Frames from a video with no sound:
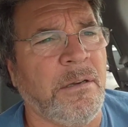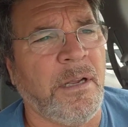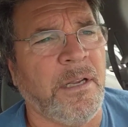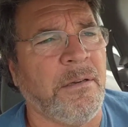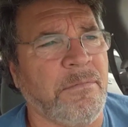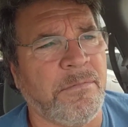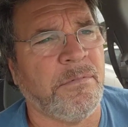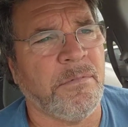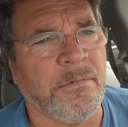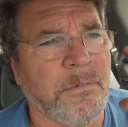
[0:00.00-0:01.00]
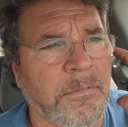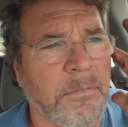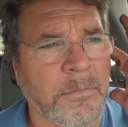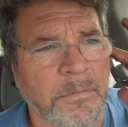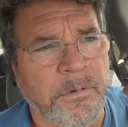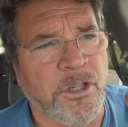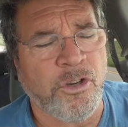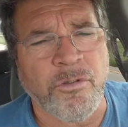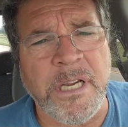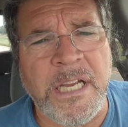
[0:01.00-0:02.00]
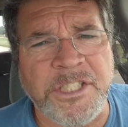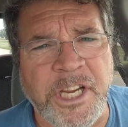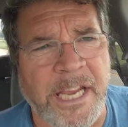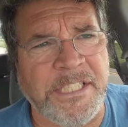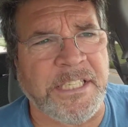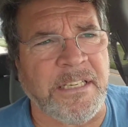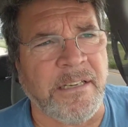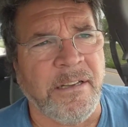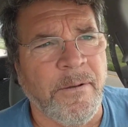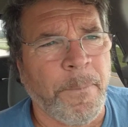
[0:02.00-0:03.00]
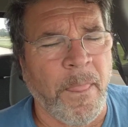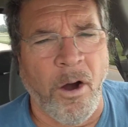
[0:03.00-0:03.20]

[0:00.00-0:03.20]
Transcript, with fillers: and degree chasing.